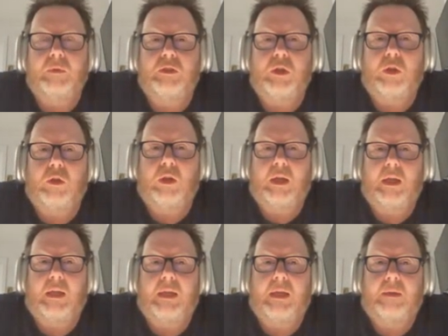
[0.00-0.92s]
So
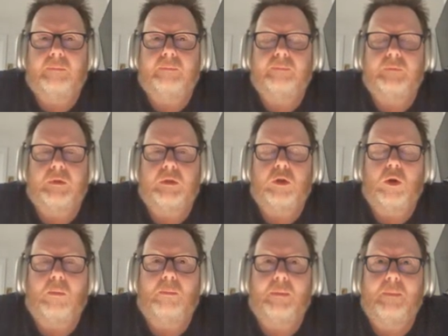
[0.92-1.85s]
like
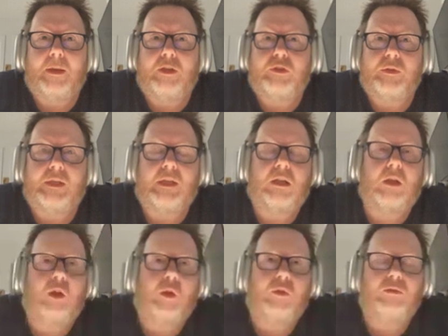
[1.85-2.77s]
complementary
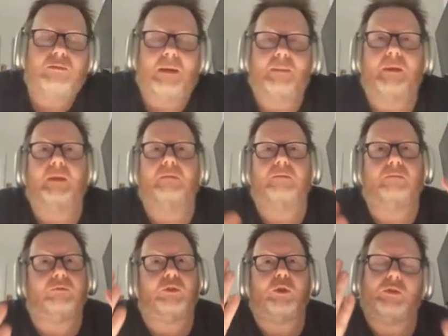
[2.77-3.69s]
clothes, maybe
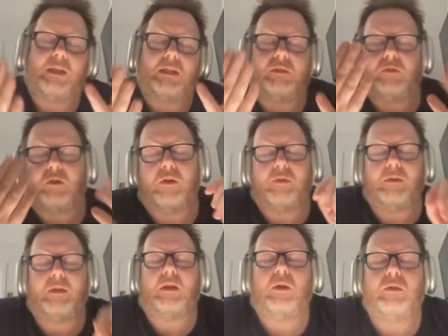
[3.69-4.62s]
two sets of
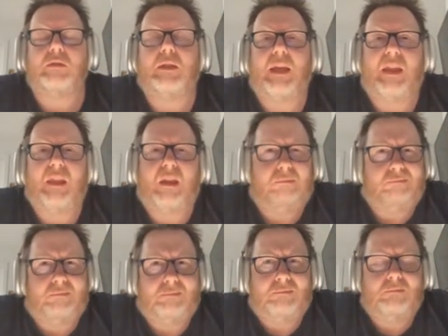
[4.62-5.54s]
clothing that goes together.
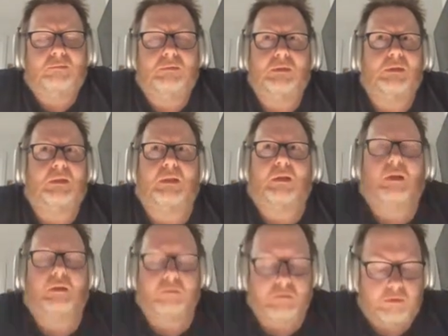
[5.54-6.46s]
I don't
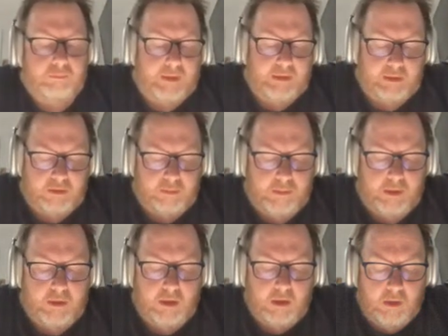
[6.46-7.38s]
know, it makes sense to
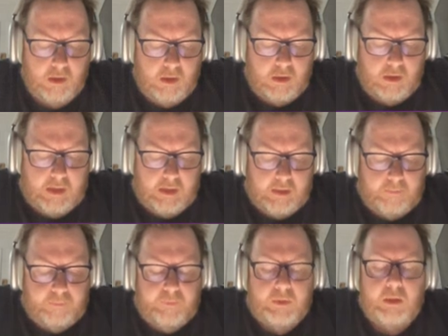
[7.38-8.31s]
me.
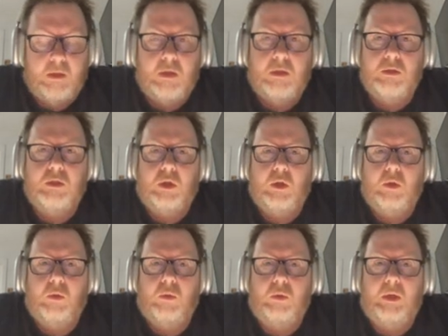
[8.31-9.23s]

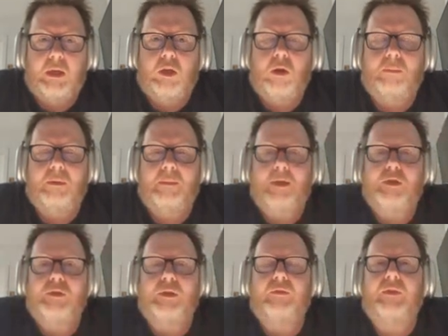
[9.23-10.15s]
So in
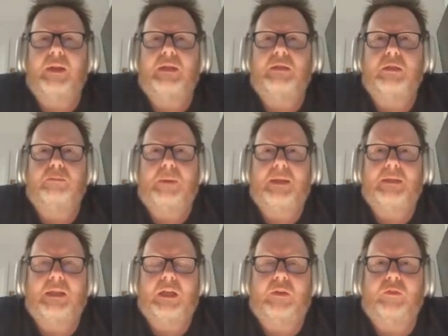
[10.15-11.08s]
complementary events, it's
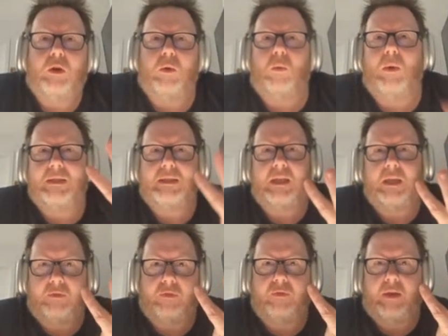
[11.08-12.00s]
basically you've got one set
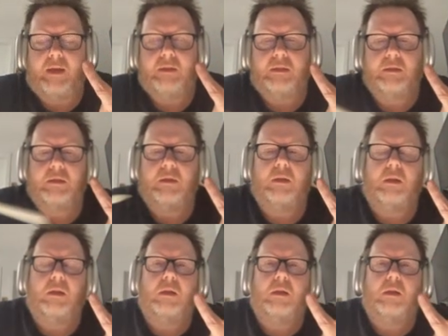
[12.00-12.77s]
of events